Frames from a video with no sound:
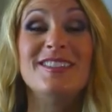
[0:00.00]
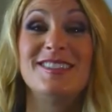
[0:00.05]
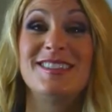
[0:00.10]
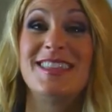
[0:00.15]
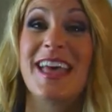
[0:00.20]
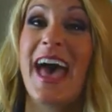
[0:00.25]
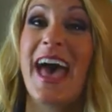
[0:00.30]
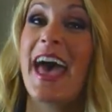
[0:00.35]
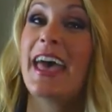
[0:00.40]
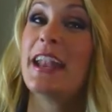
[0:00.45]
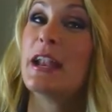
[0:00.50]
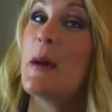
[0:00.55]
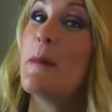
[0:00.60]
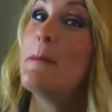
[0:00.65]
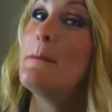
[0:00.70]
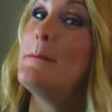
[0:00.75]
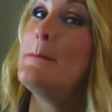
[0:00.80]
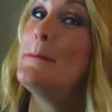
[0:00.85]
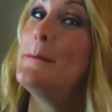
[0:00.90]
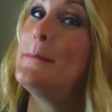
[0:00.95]
is that
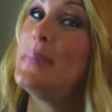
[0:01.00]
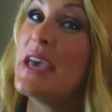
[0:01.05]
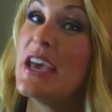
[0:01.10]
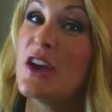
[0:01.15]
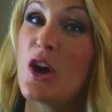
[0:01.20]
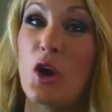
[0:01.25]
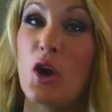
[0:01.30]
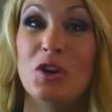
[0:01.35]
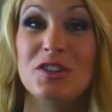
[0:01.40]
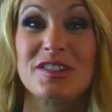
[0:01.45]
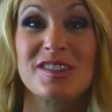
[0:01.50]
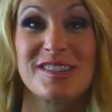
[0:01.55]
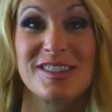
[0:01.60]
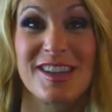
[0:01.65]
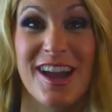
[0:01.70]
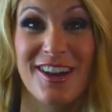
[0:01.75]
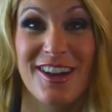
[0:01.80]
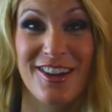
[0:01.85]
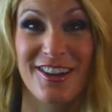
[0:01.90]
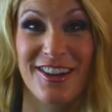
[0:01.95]
a big ol'
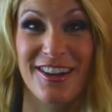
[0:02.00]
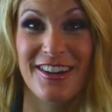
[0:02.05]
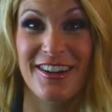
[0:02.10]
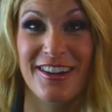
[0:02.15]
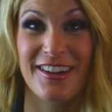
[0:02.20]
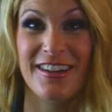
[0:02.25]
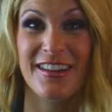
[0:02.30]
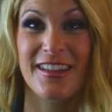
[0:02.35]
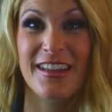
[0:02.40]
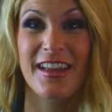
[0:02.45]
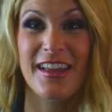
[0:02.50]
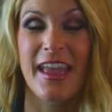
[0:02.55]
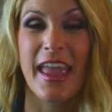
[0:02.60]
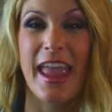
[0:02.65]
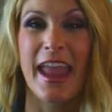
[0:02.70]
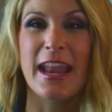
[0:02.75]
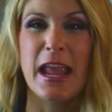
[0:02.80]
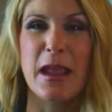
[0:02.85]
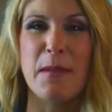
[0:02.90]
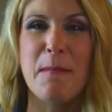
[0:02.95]
sucker
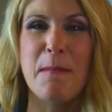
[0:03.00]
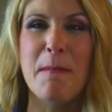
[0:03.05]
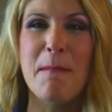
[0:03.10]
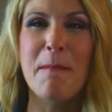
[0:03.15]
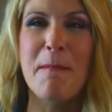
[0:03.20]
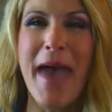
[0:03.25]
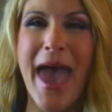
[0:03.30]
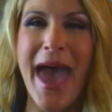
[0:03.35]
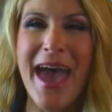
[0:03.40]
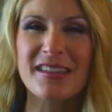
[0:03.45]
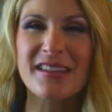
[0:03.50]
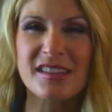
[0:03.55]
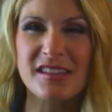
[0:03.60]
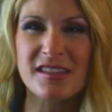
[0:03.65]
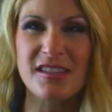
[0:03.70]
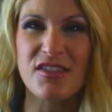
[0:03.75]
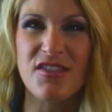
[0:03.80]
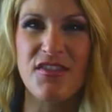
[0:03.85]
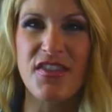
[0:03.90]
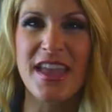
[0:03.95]
and a
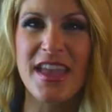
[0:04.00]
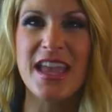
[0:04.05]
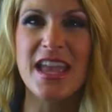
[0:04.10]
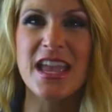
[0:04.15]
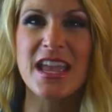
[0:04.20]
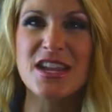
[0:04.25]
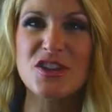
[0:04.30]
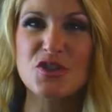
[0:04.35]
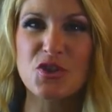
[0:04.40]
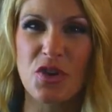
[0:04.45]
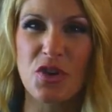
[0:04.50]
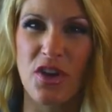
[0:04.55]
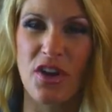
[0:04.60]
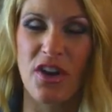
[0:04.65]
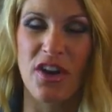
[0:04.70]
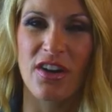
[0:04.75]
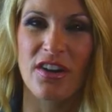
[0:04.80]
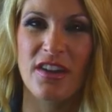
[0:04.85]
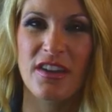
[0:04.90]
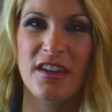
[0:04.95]
massive
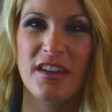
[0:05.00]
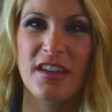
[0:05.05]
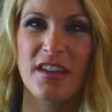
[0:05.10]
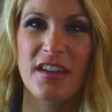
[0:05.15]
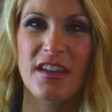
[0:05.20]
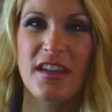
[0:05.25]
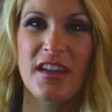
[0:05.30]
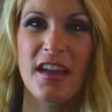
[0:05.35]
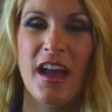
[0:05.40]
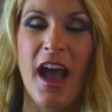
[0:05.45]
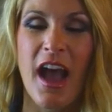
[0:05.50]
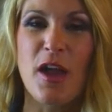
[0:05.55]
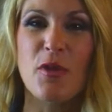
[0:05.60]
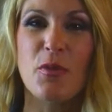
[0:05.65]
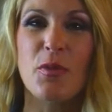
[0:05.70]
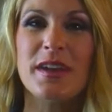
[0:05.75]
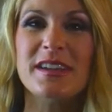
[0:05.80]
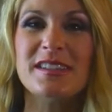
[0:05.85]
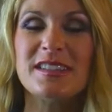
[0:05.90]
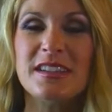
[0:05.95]
hinderer. I
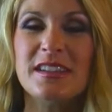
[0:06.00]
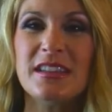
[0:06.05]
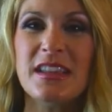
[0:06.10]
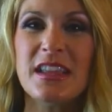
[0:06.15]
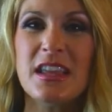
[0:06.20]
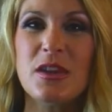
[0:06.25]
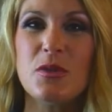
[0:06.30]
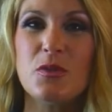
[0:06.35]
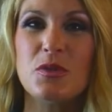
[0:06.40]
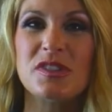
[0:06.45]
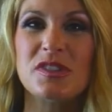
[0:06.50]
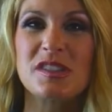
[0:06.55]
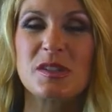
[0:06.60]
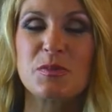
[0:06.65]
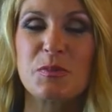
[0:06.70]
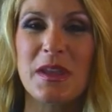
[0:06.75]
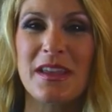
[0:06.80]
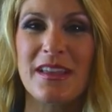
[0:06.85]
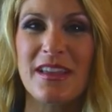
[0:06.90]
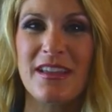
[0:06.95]
recently was
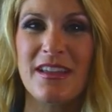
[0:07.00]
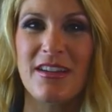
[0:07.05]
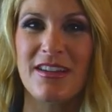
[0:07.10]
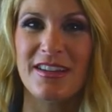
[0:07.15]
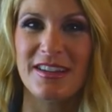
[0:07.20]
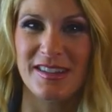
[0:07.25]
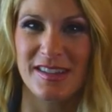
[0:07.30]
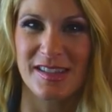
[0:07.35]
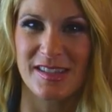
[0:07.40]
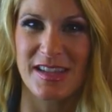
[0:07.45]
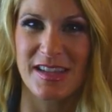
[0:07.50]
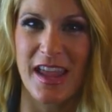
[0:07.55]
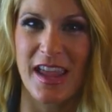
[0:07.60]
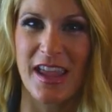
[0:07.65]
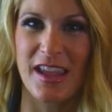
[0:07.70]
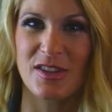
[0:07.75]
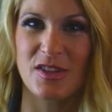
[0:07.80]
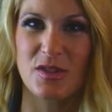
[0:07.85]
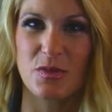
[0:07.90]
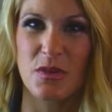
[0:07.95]
speaking on a
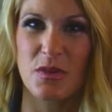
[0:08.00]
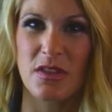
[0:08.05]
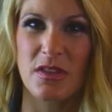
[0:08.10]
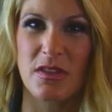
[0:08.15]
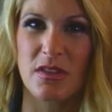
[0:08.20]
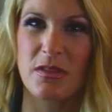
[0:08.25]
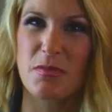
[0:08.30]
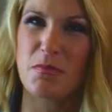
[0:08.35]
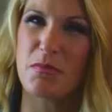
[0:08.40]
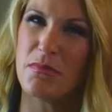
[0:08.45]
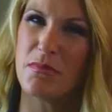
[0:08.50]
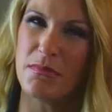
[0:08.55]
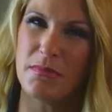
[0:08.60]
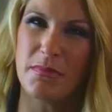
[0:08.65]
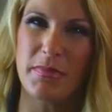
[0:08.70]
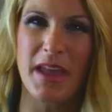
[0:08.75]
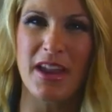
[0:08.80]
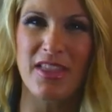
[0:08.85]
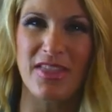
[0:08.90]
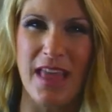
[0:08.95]
stage with
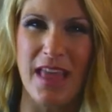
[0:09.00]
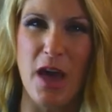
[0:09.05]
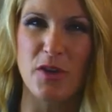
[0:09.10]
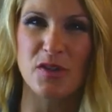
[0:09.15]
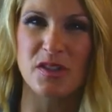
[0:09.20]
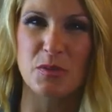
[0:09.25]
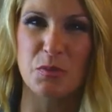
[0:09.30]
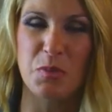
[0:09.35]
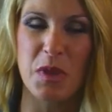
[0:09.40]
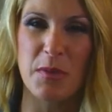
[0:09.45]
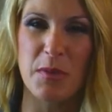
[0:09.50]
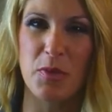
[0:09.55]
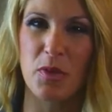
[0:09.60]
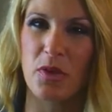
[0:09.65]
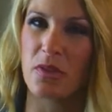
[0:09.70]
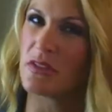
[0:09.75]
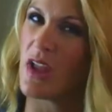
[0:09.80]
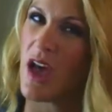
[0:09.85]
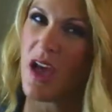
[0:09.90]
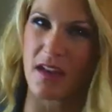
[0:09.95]
about 1,000
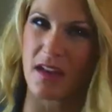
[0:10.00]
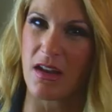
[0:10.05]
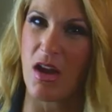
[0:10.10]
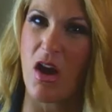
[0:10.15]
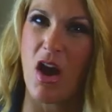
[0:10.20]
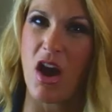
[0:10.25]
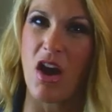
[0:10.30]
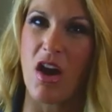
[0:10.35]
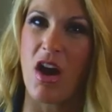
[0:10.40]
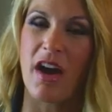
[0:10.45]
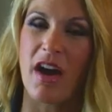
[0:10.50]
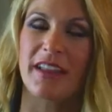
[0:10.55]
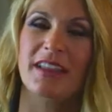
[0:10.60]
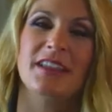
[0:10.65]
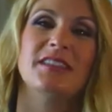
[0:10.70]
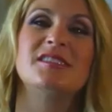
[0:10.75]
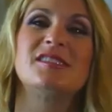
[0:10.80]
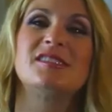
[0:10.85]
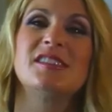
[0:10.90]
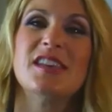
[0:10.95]
people, not our
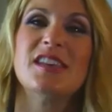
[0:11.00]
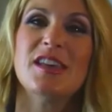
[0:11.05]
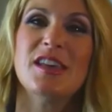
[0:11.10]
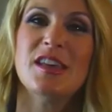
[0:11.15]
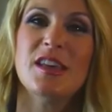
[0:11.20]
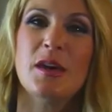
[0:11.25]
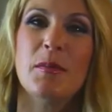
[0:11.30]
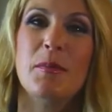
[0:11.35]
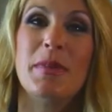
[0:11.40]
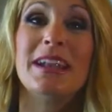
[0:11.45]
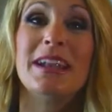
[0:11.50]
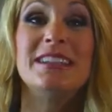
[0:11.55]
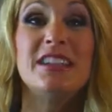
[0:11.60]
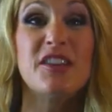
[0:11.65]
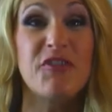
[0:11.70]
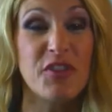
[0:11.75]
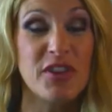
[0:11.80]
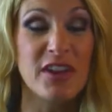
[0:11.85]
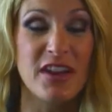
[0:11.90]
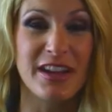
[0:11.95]
audience, but a
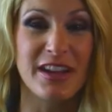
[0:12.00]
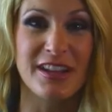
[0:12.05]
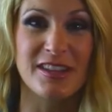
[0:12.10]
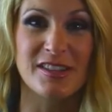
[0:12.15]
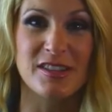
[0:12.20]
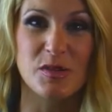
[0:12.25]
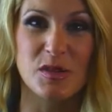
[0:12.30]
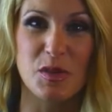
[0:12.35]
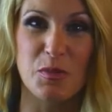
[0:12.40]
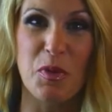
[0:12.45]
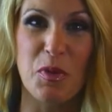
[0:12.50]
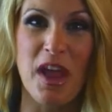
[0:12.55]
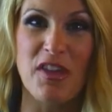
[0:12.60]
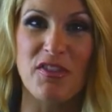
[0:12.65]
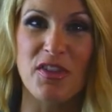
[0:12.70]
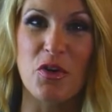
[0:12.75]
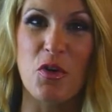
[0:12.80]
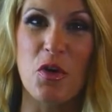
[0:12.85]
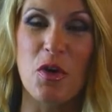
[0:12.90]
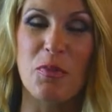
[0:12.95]
different audience. There's a
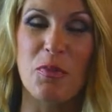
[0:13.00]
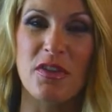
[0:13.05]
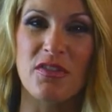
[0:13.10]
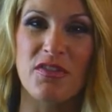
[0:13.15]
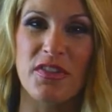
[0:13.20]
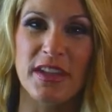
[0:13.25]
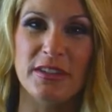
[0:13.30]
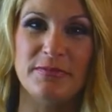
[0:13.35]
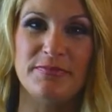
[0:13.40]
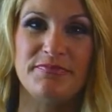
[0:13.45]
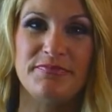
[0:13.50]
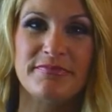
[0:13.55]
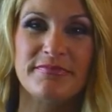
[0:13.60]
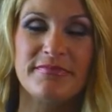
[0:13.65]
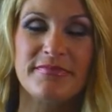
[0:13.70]
private corporate event